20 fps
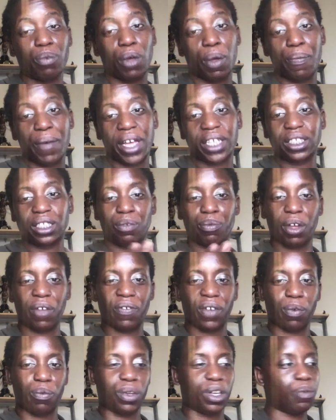my masculine, my
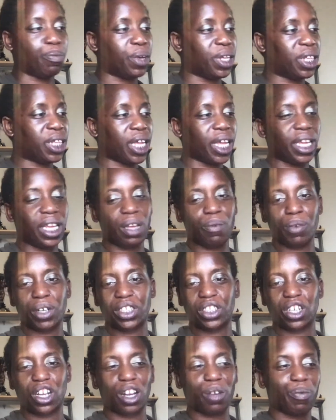feminine, my light and my
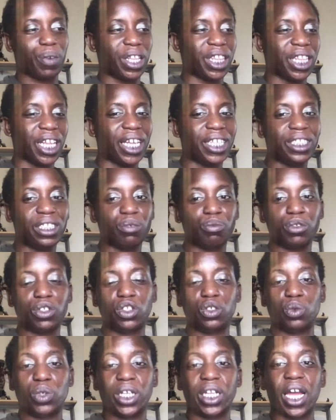dark, my lines in
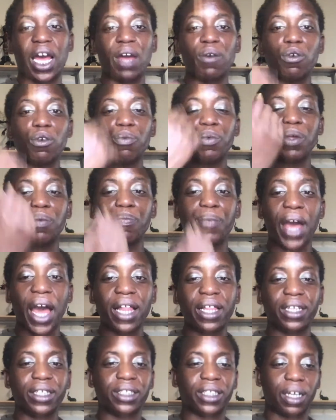between. I will be
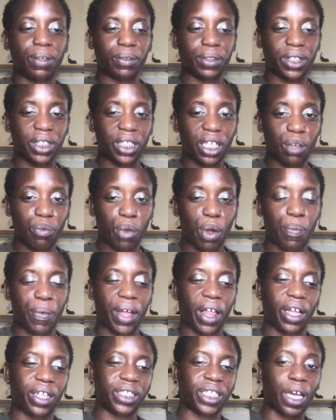balanced. I will seek my
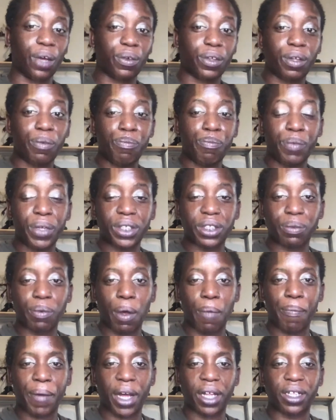balance. I will commit to
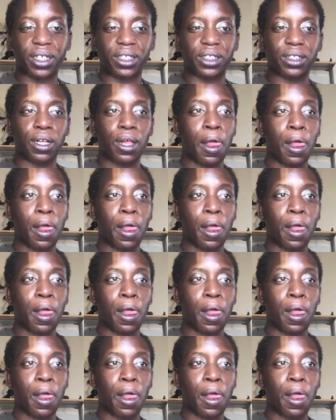my balance.